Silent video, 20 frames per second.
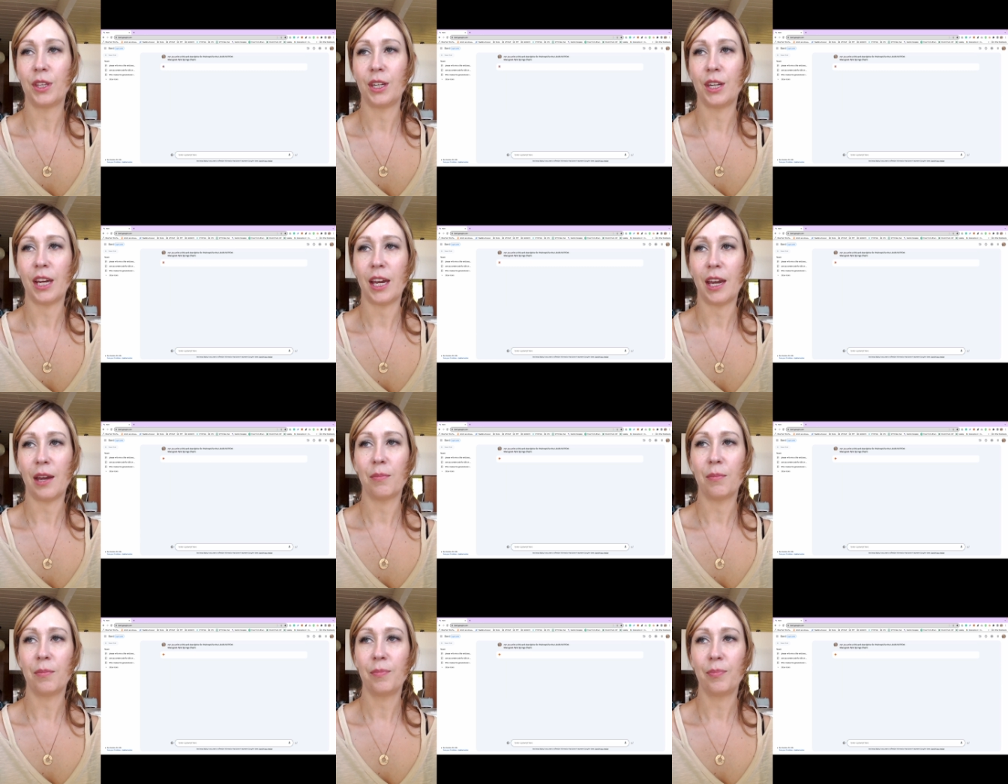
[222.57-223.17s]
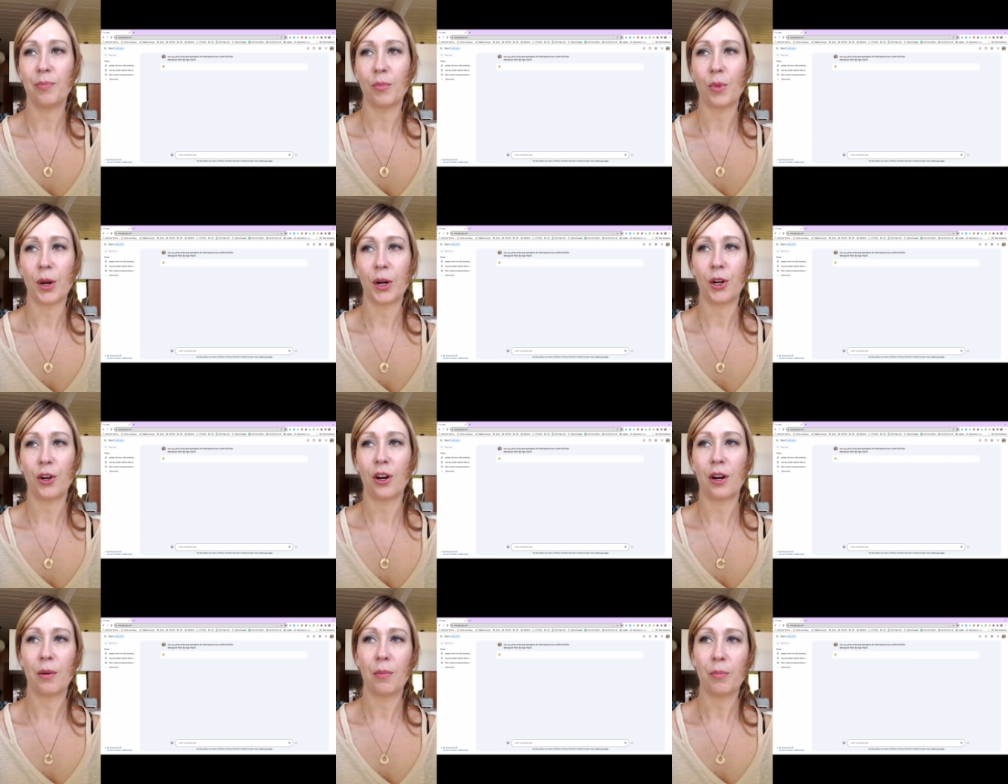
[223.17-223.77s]
name
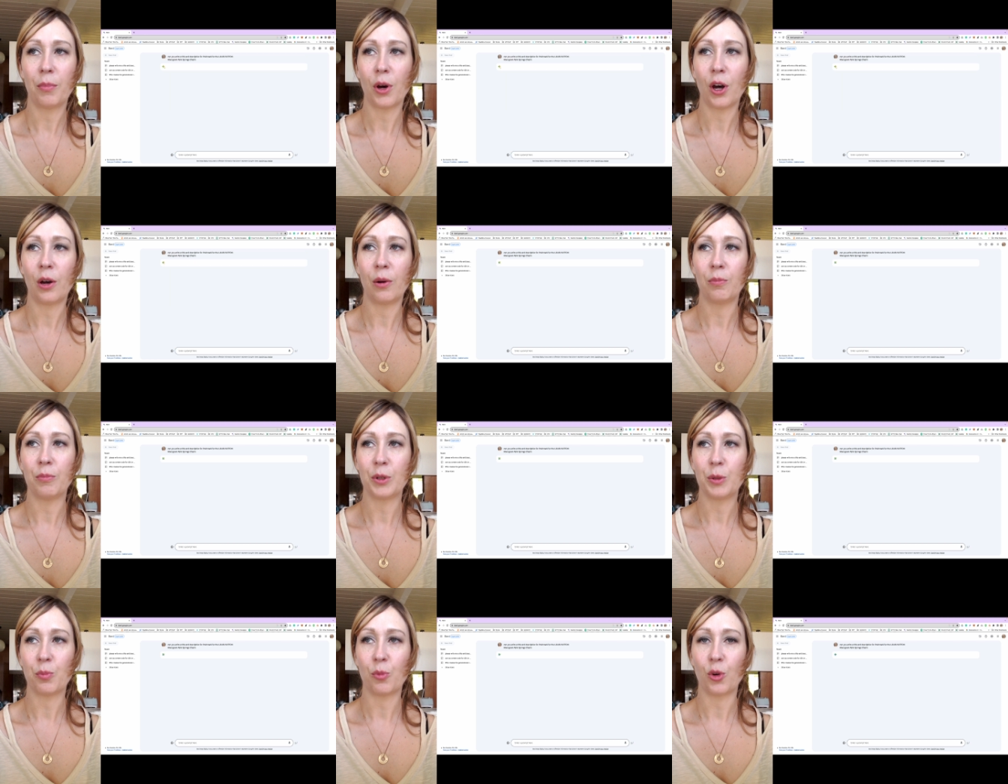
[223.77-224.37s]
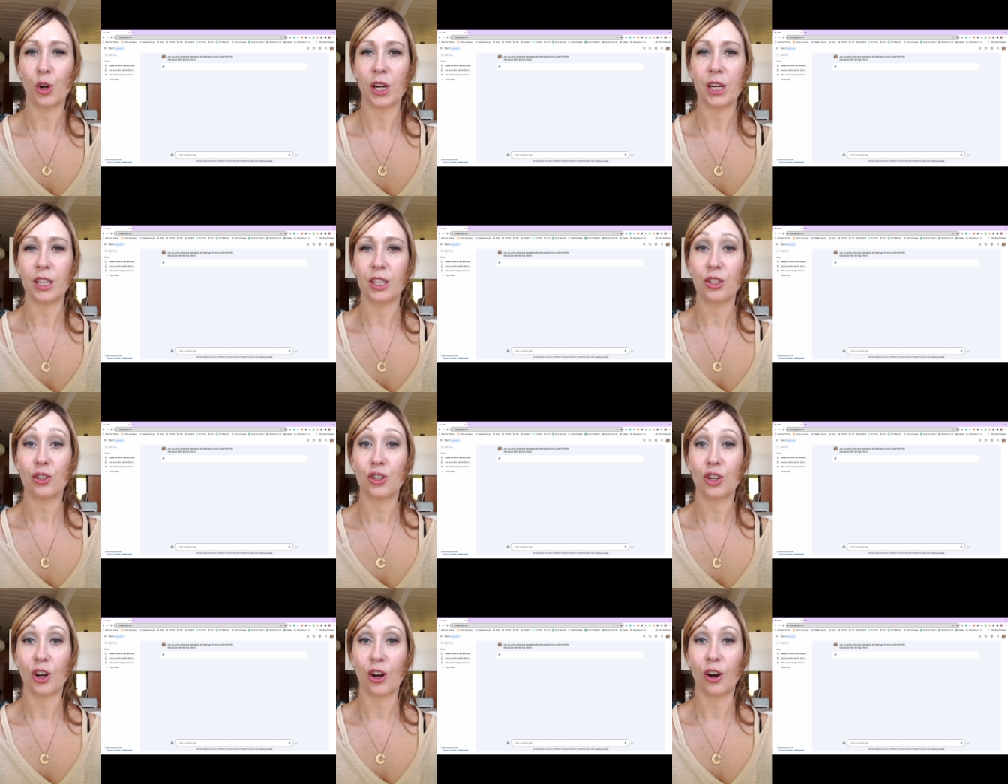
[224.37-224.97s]
Monogram Palm
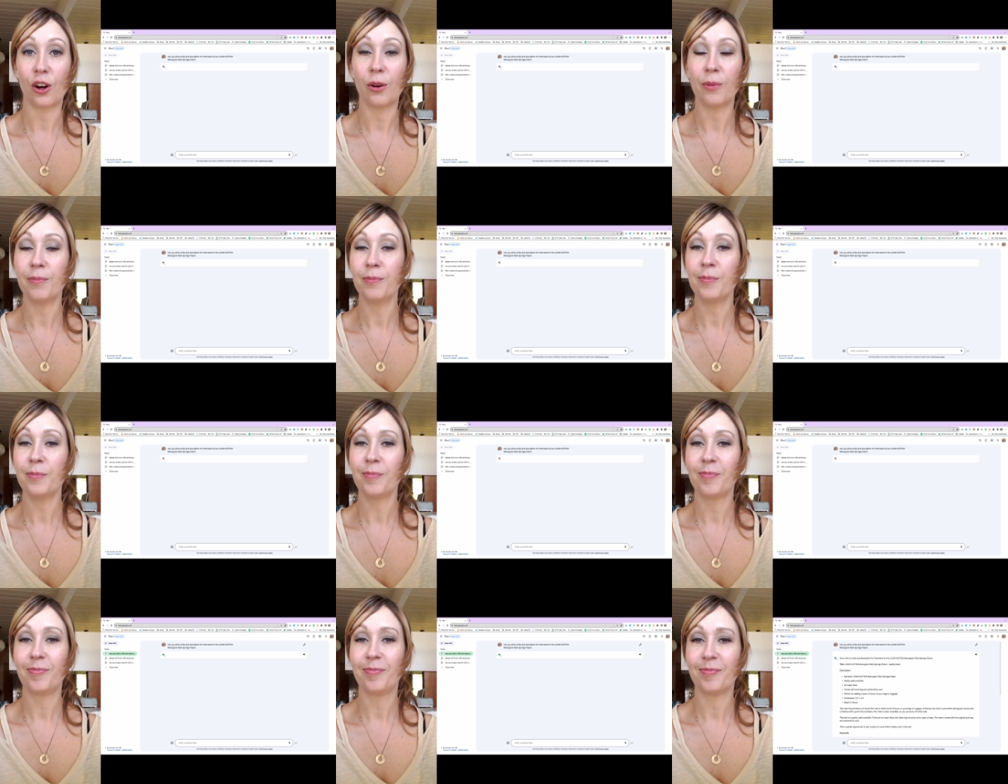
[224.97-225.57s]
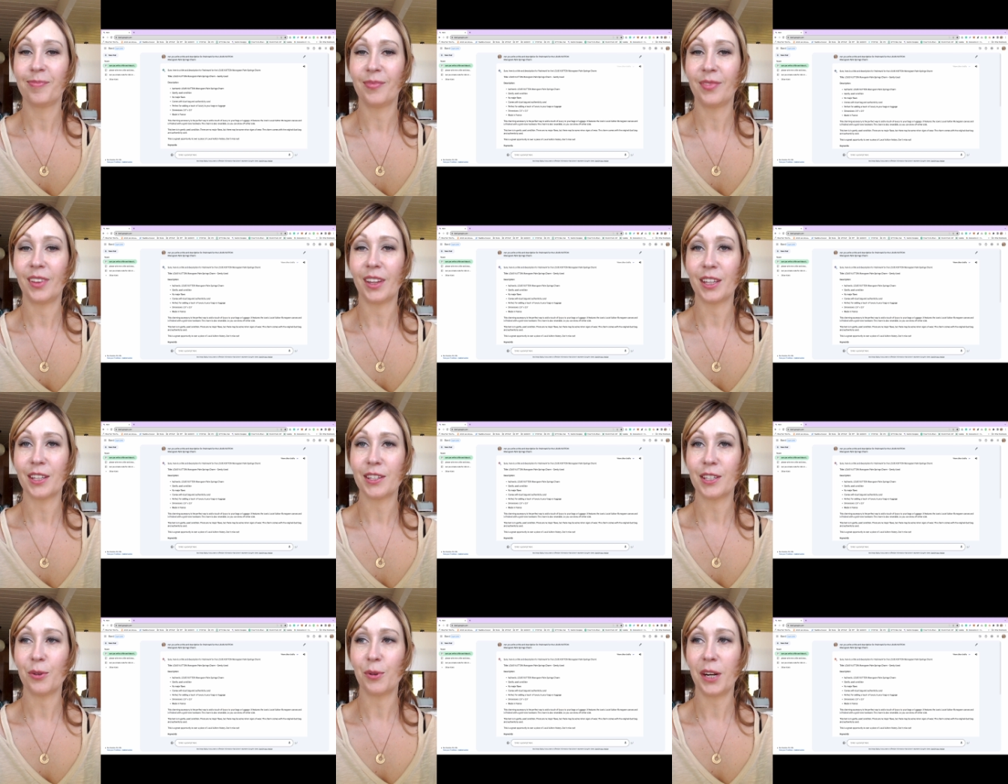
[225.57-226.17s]
Springs Charm?
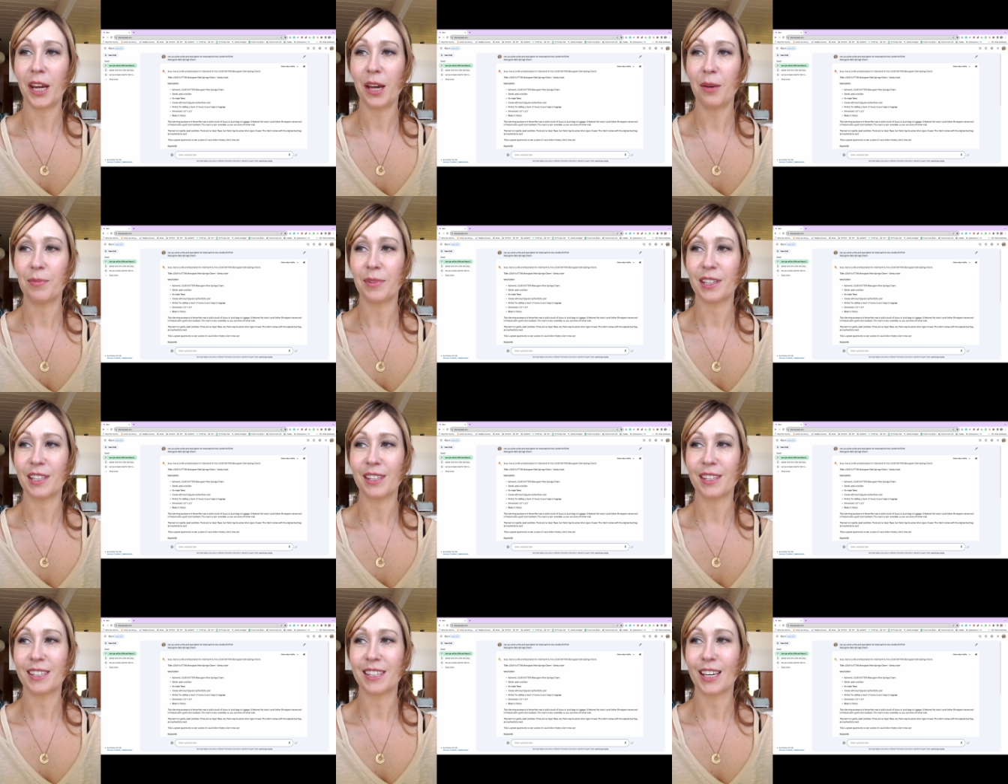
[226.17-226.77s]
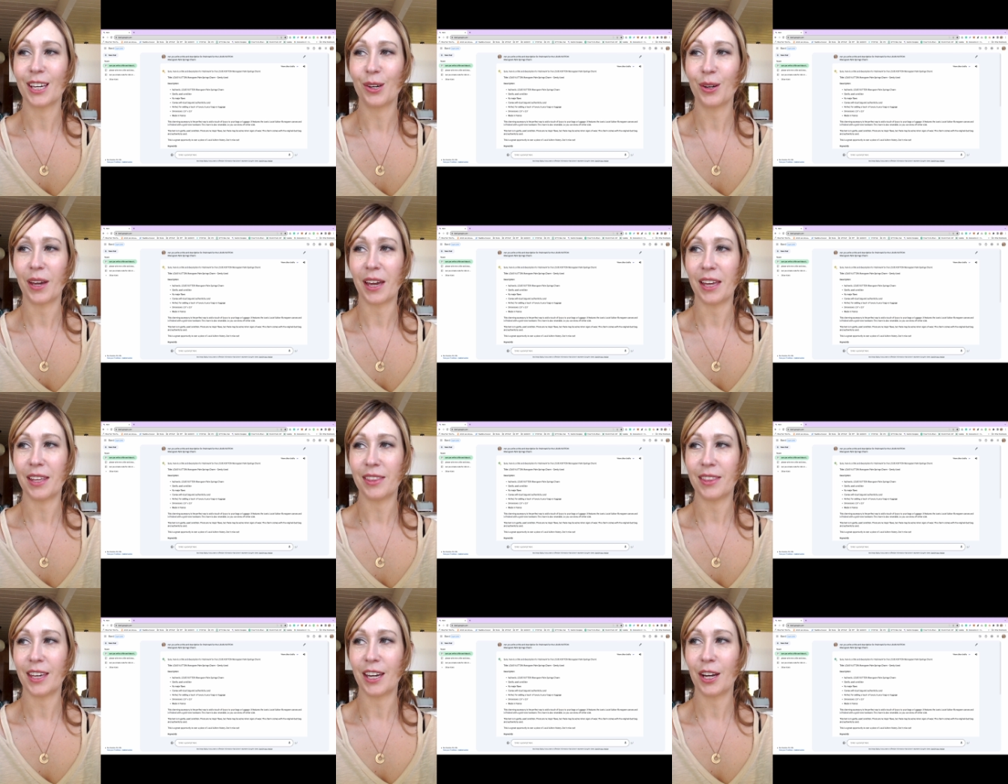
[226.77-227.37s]
Let's see what happens. Okay,
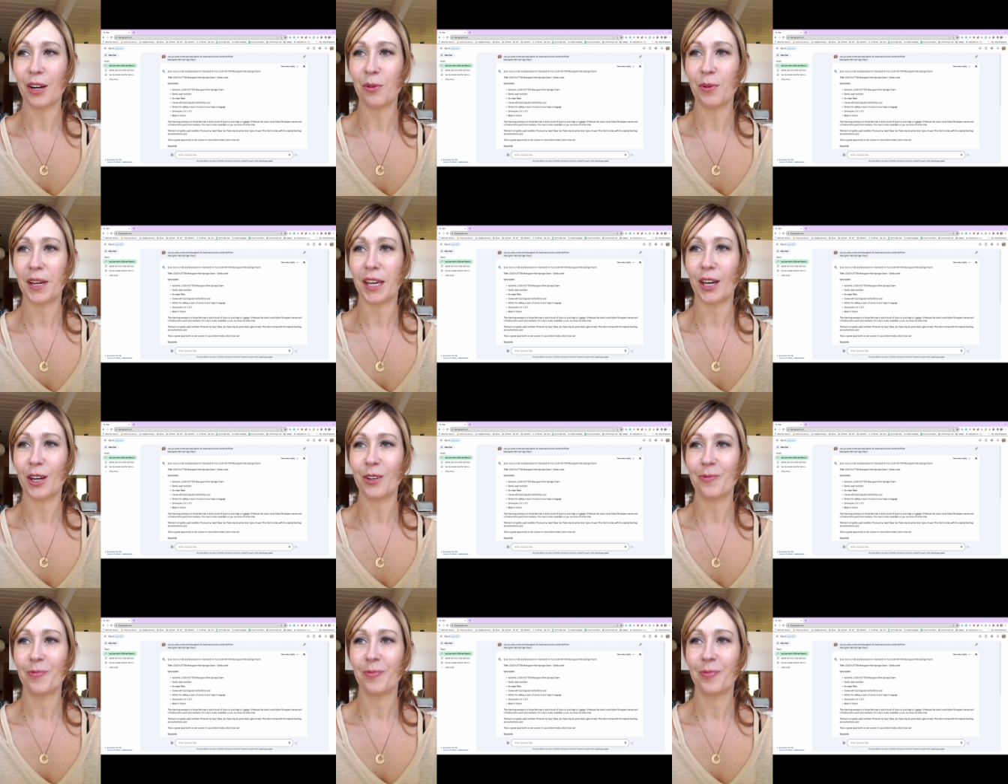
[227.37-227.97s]
there we go.